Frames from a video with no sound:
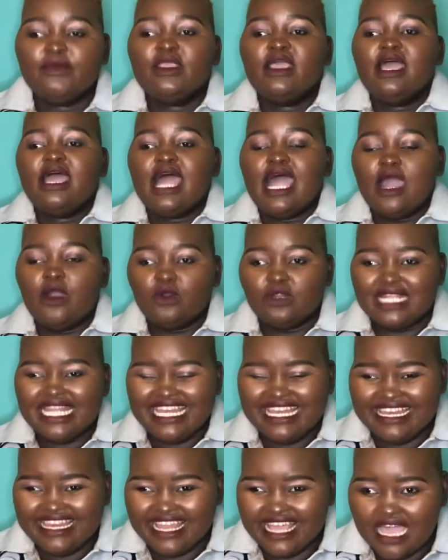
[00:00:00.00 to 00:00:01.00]
I would
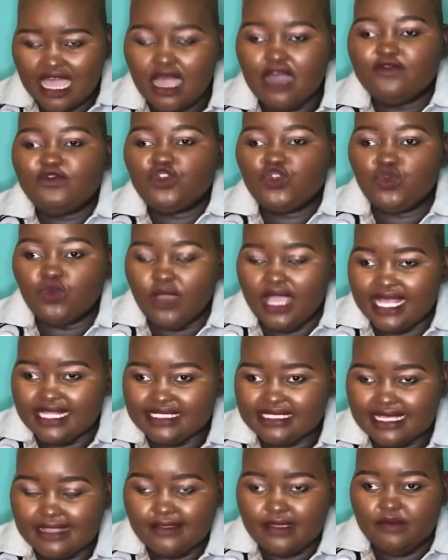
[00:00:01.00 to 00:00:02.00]
love to answer
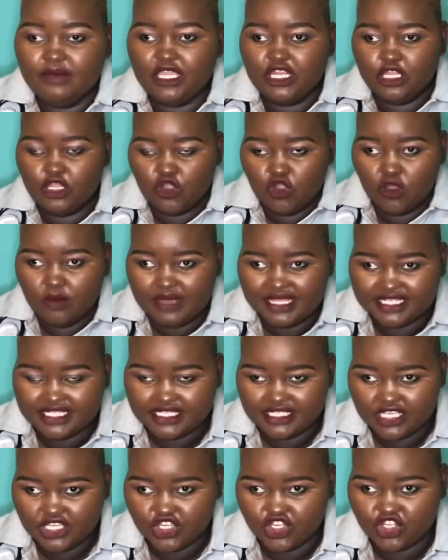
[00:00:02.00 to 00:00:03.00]
them in the comment
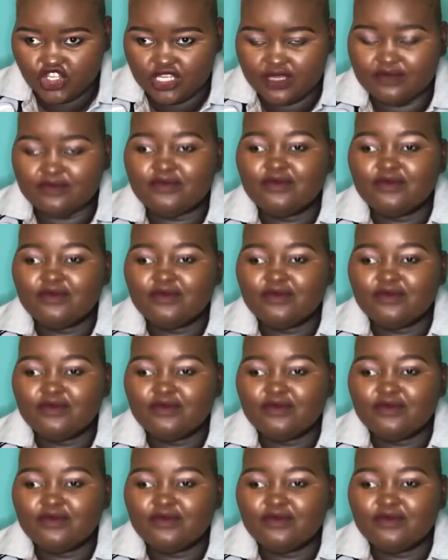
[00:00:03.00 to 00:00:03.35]
section.